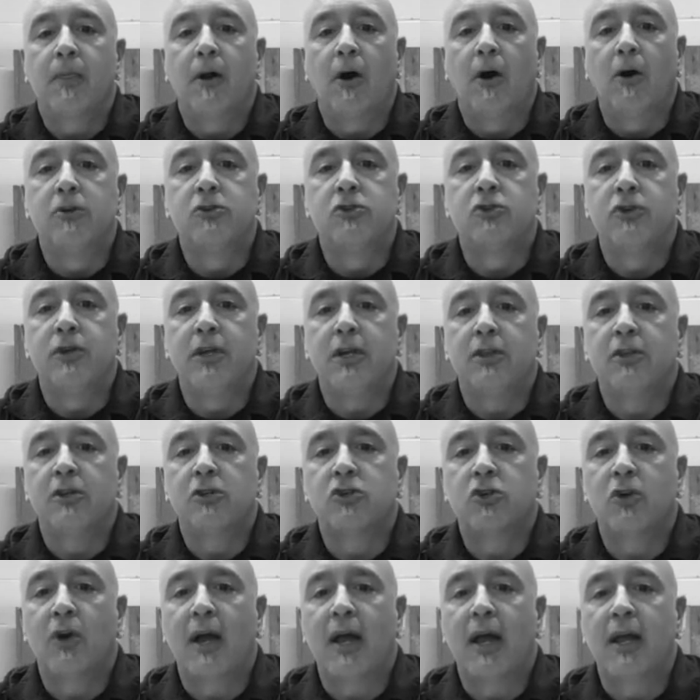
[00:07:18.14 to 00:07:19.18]
underneath the
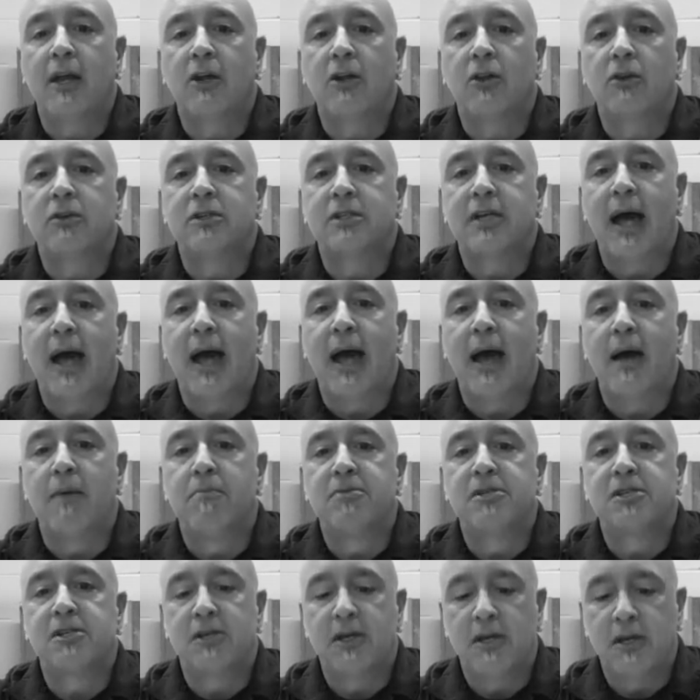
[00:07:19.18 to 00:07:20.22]
triangular
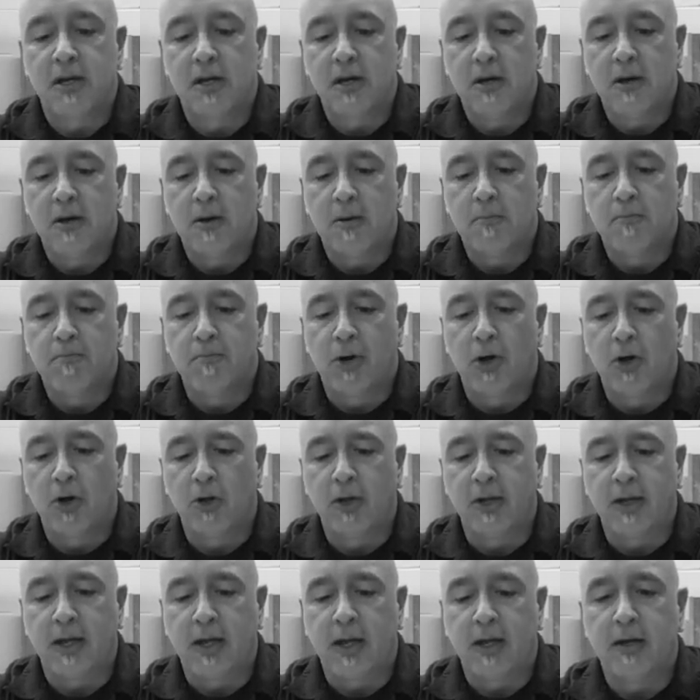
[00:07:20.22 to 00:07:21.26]
tabs,
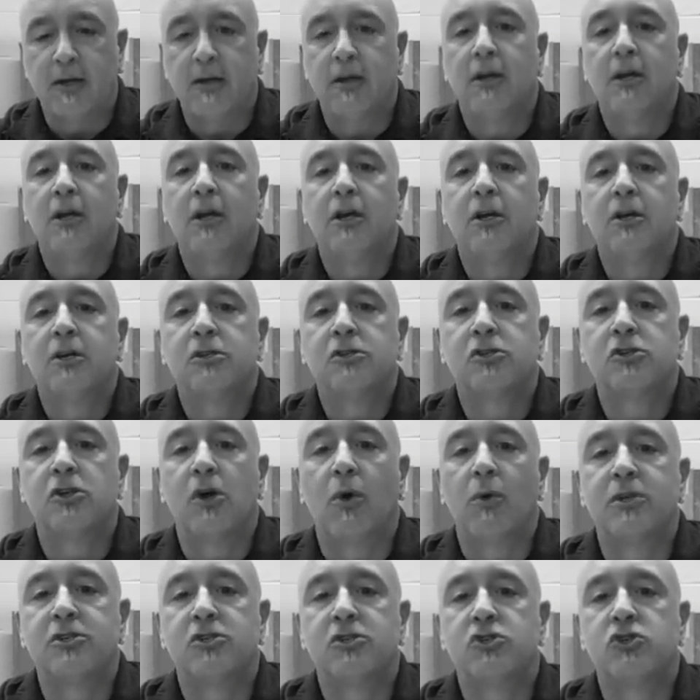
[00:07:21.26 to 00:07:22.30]
pulling it
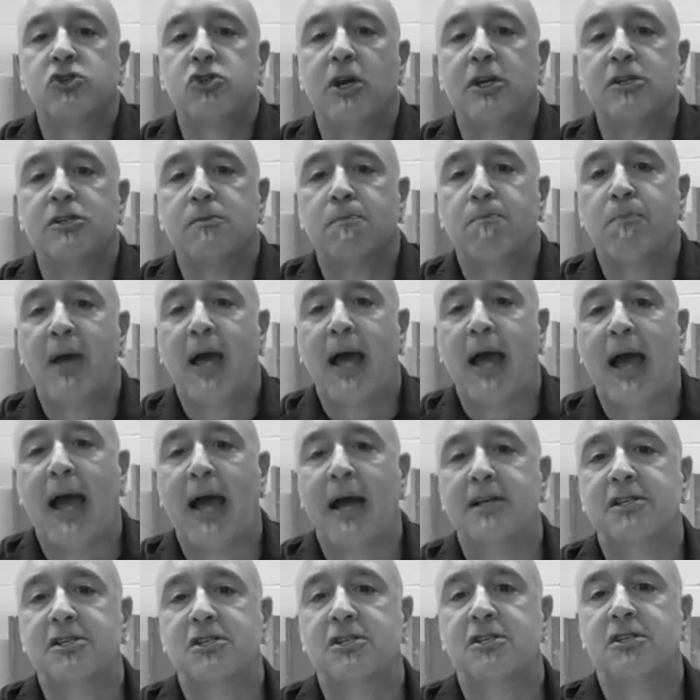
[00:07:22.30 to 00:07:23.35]
so it's just
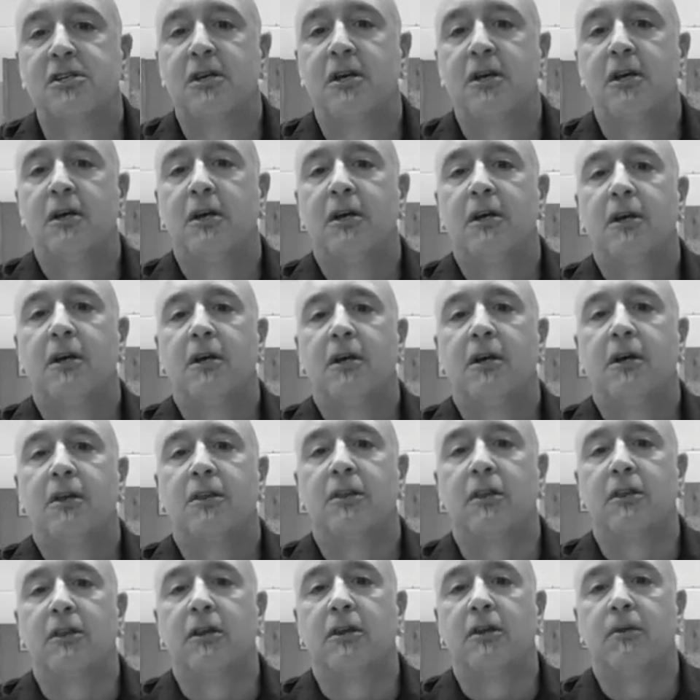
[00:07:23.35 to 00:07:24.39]
past the
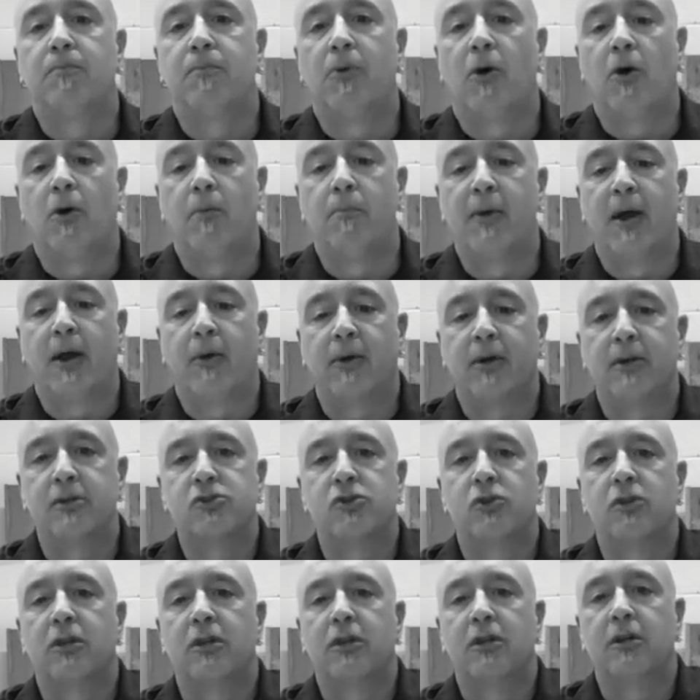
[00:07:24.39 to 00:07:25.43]
little ball bearings
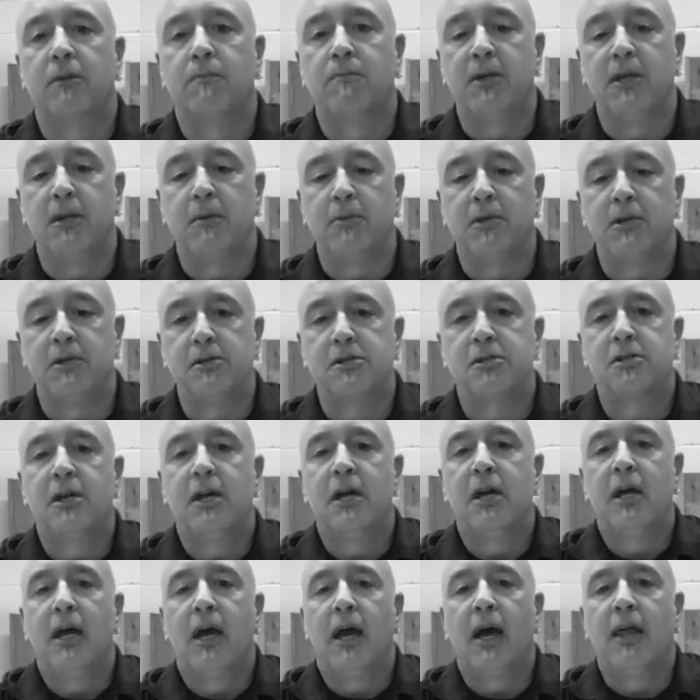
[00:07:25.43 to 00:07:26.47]
or the little BBs.
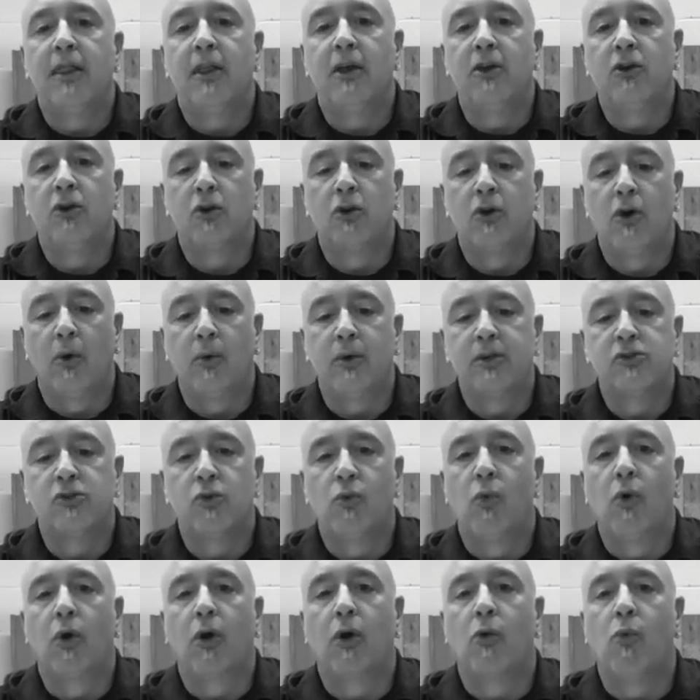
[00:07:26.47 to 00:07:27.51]
And then you're going to
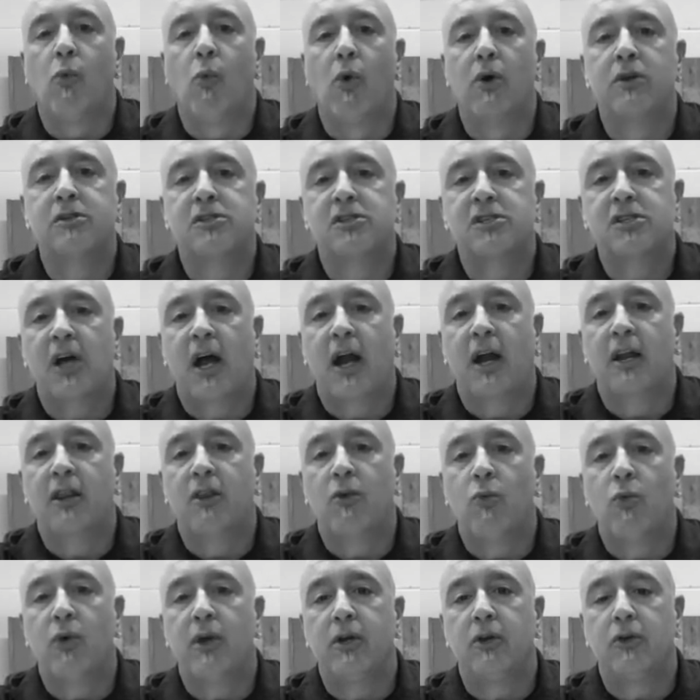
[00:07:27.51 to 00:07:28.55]
work one side of the
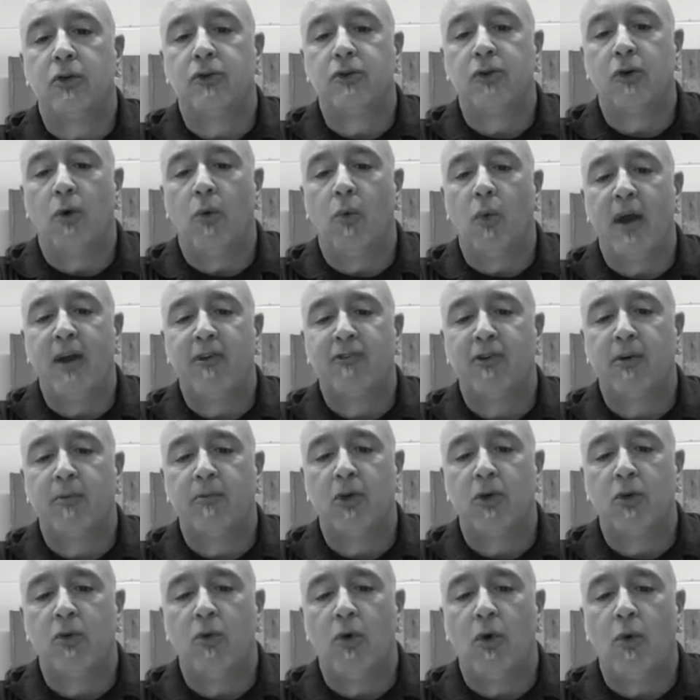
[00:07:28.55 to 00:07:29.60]
wheel away from
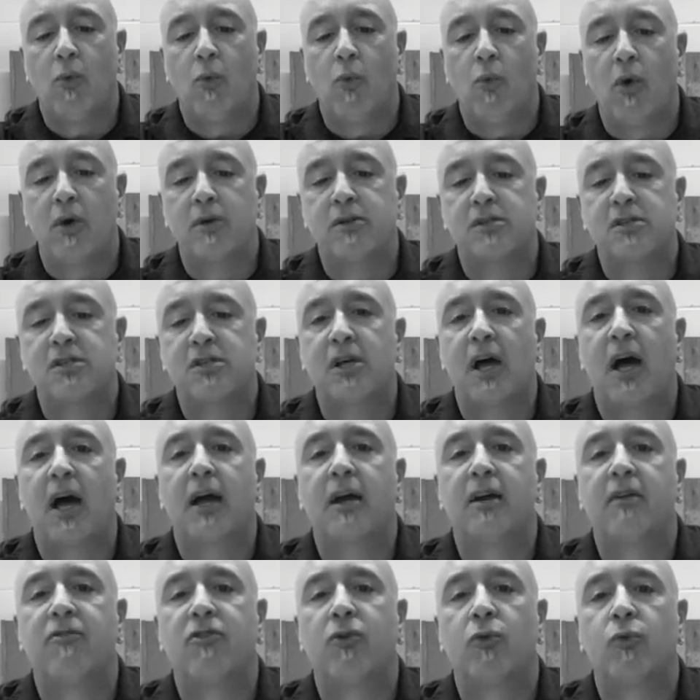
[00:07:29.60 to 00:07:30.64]
you, one
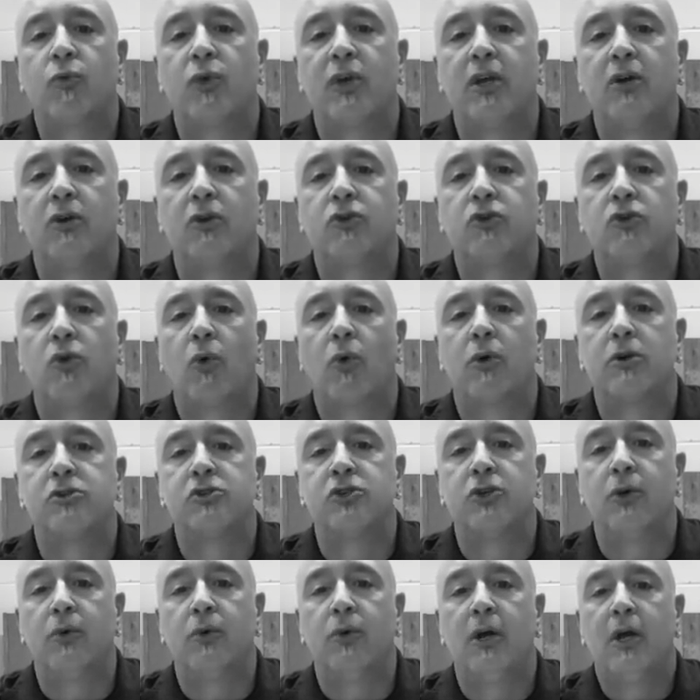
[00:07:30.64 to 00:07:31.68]
side of the reel towards
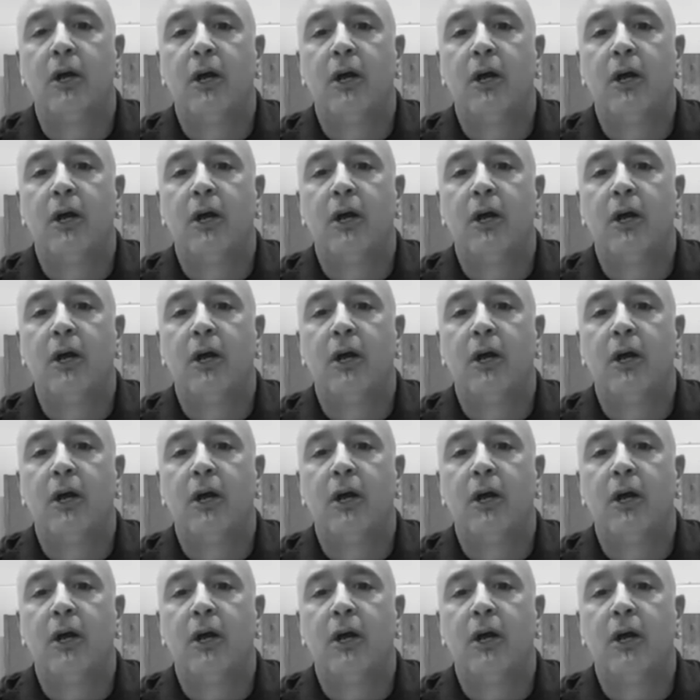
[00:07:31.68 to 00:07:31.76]
you,